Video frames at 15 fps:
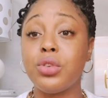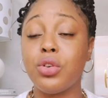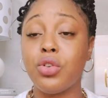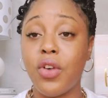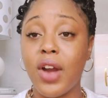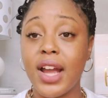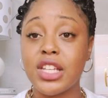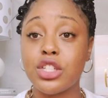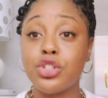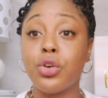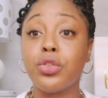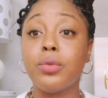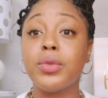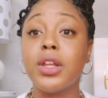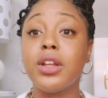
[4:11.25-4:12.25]
to Christ,
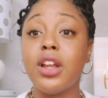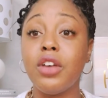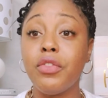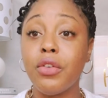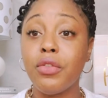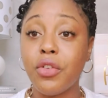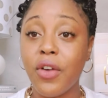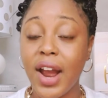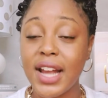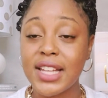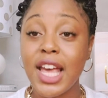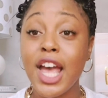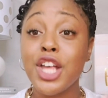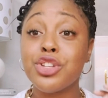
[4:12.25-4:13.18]
show them the love of Christ.